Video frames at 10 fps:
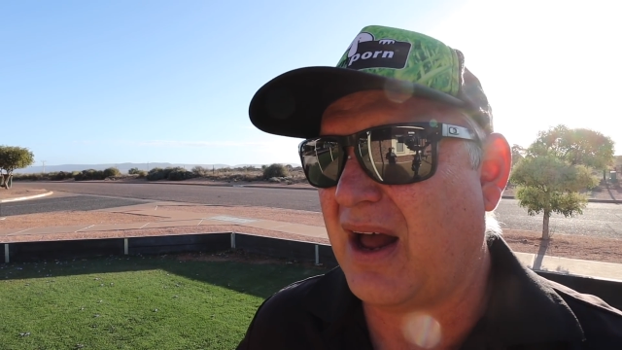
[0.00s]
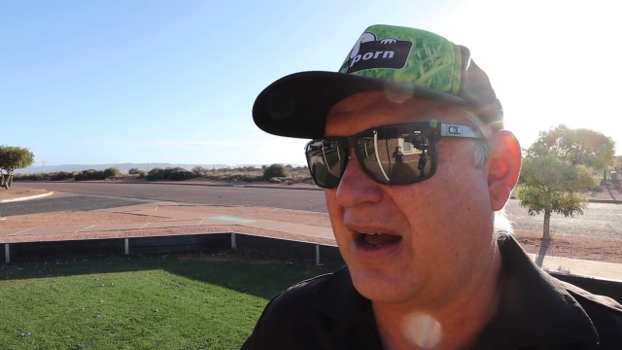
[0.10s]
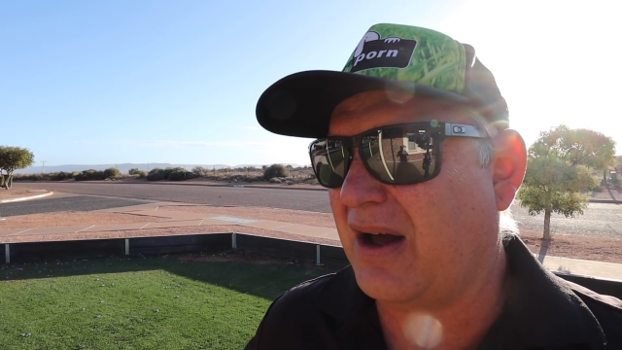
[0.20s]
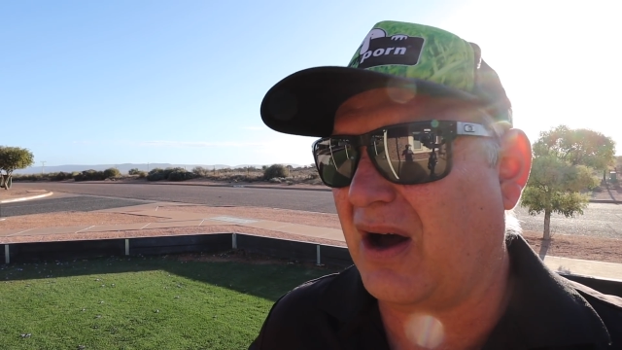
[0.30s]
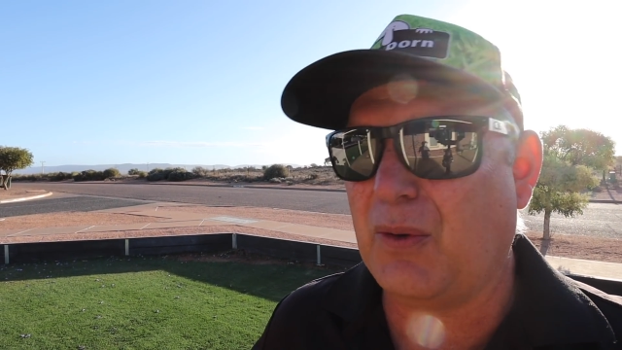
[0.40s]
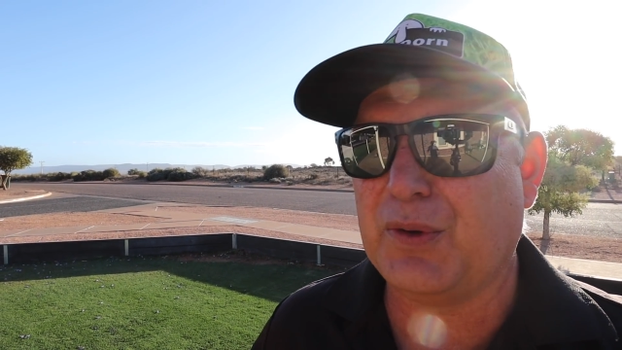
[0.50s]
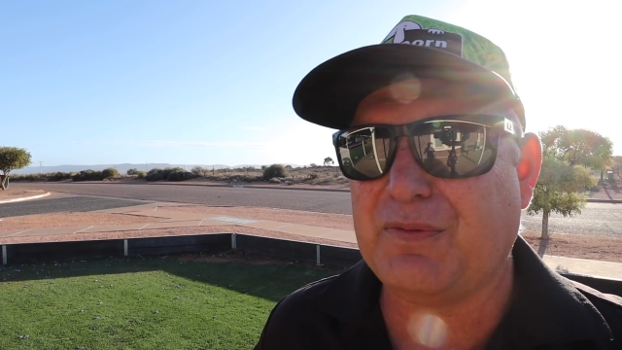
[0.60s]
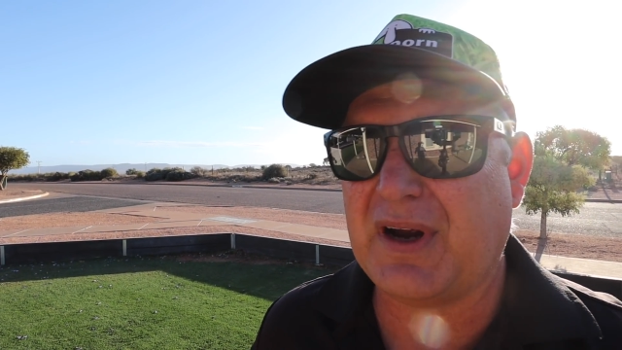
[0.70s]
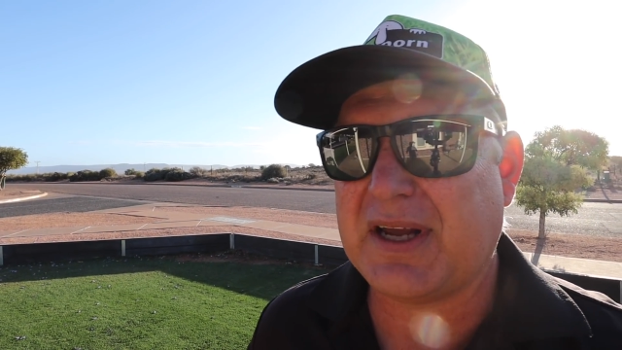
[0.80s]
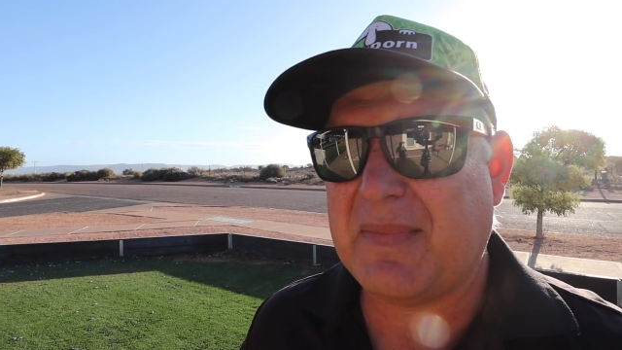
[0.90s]
I
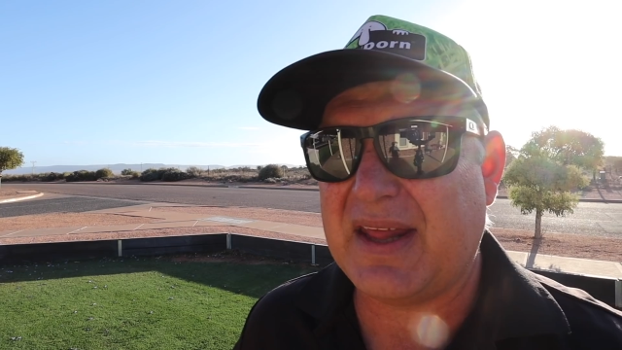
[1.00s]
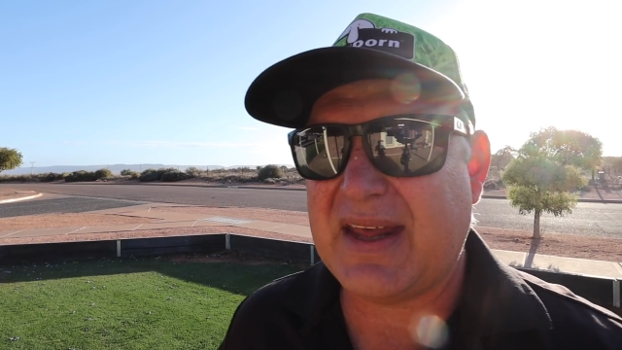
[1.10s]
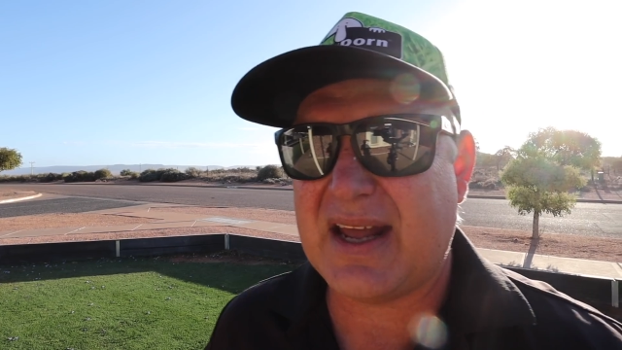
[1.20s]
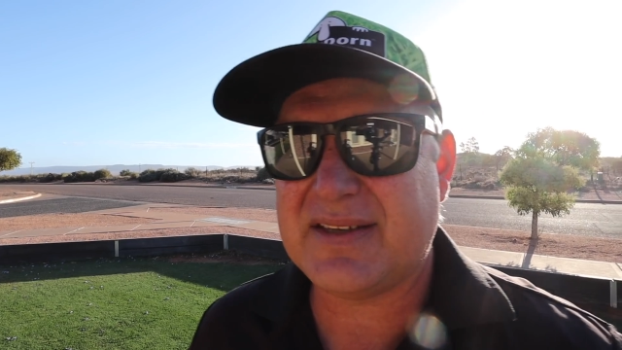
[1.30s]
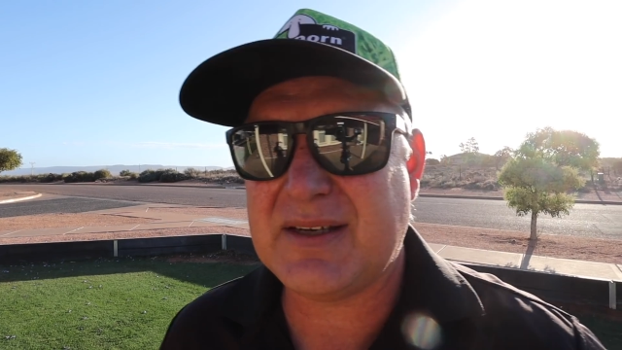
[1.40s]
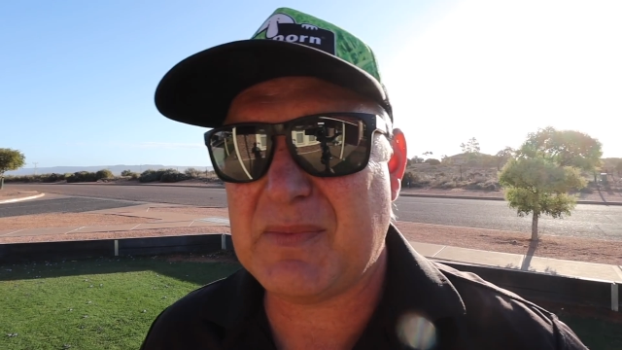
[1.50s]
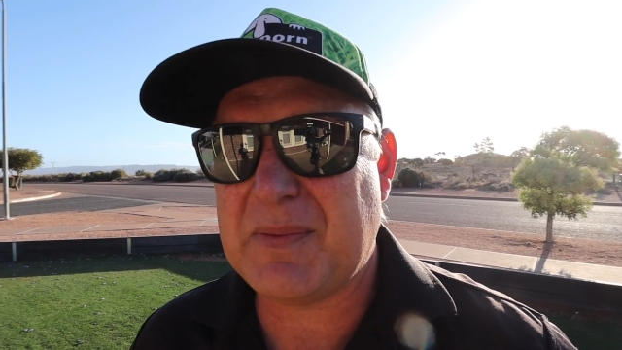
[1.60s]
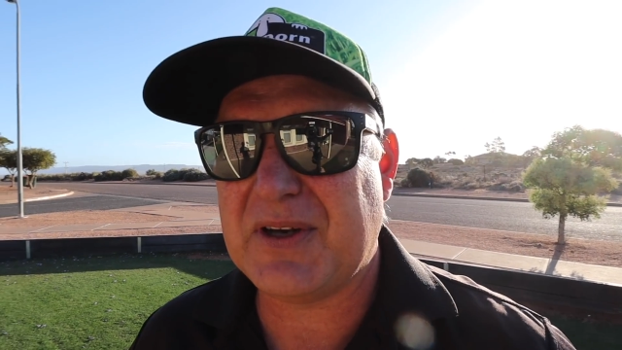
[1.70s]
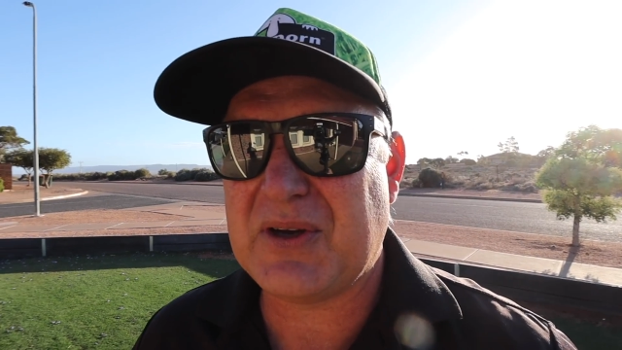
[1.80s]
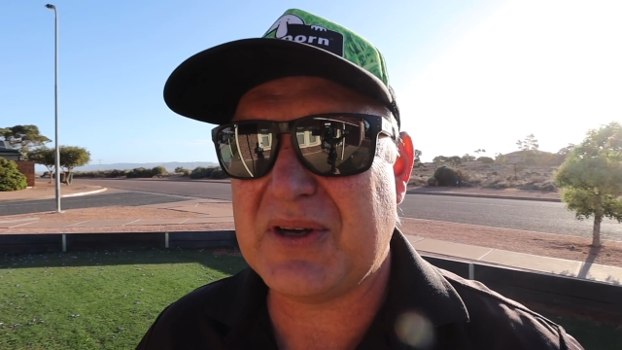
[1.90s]
wouldn't recommend that, simply
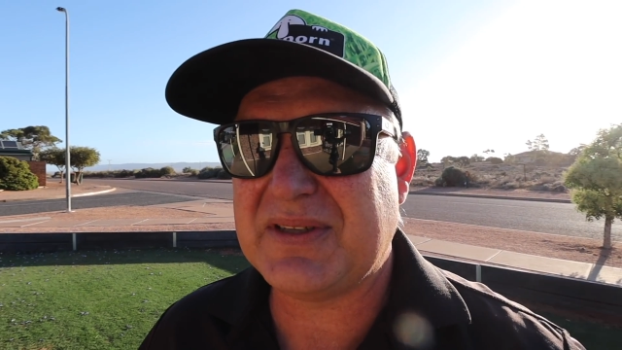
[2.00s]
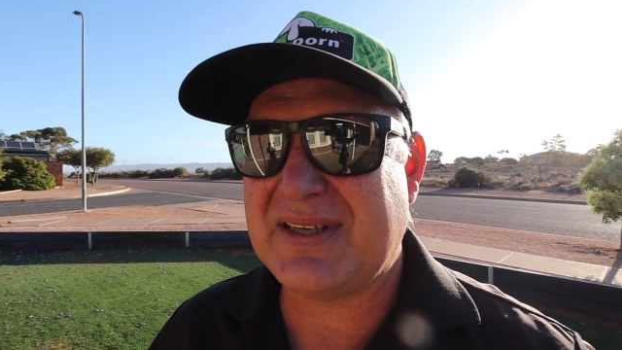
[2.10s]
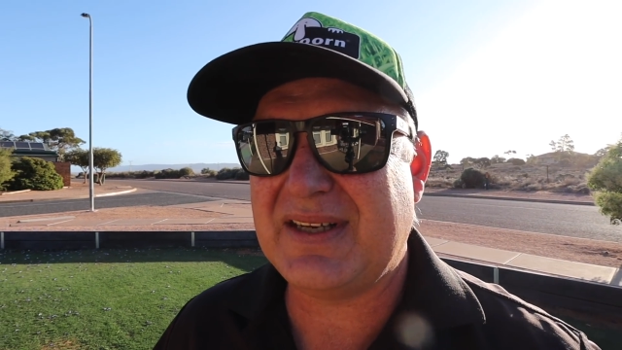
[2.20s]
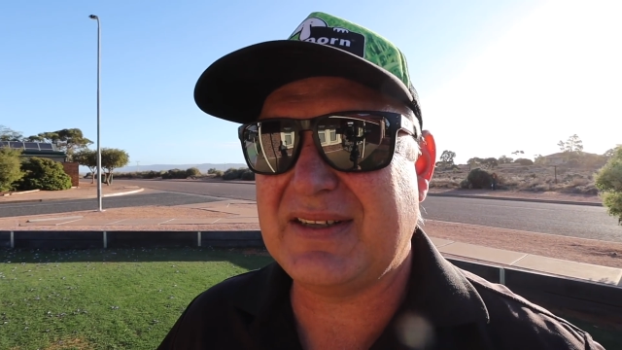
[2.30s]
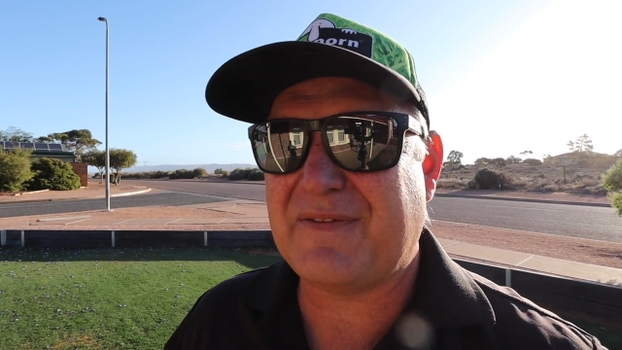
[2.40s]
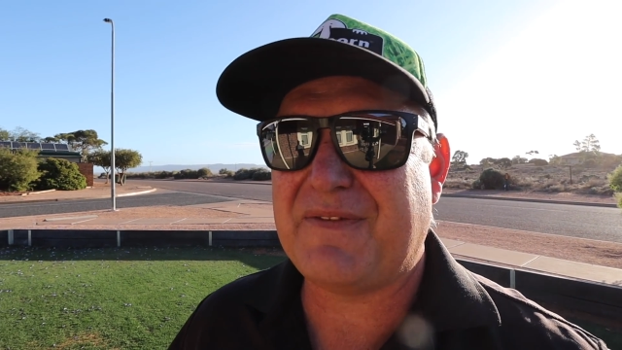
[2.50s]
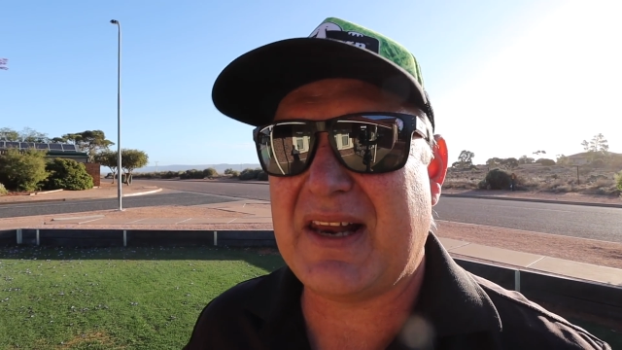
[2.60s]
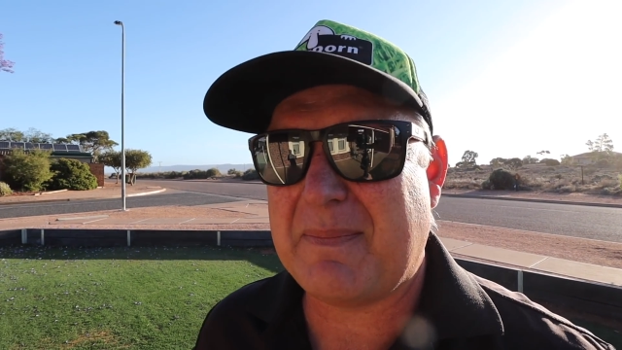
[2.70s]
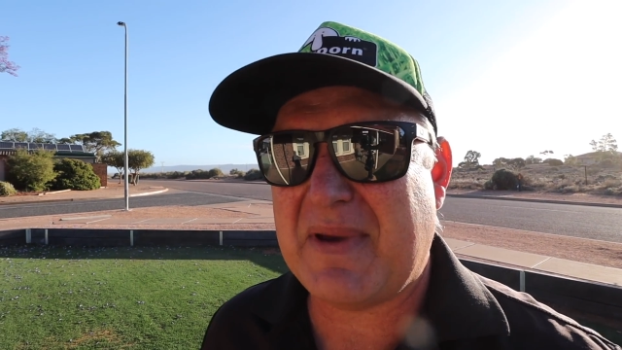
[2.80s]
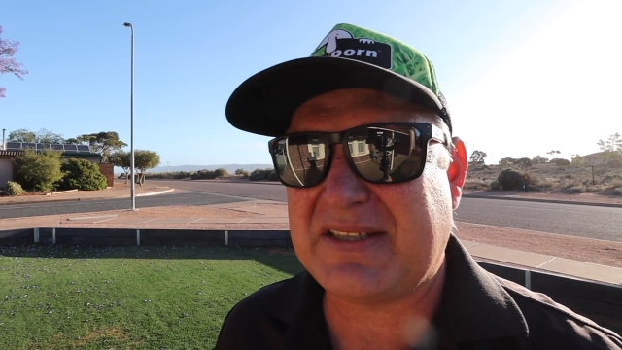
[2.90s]
because it is a
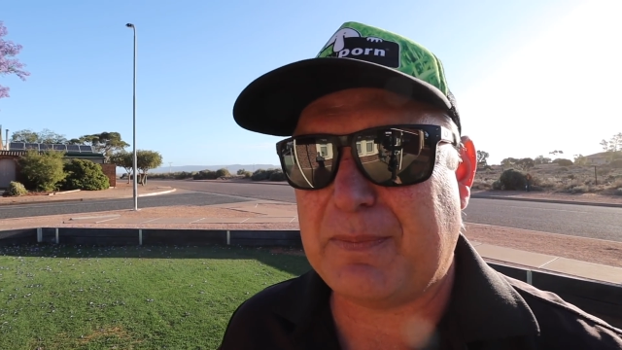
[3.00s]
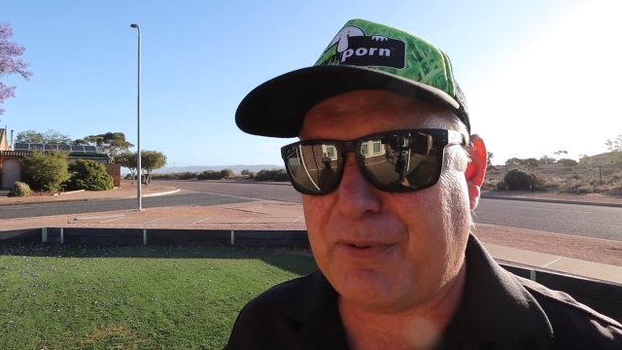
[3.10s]
fairly messy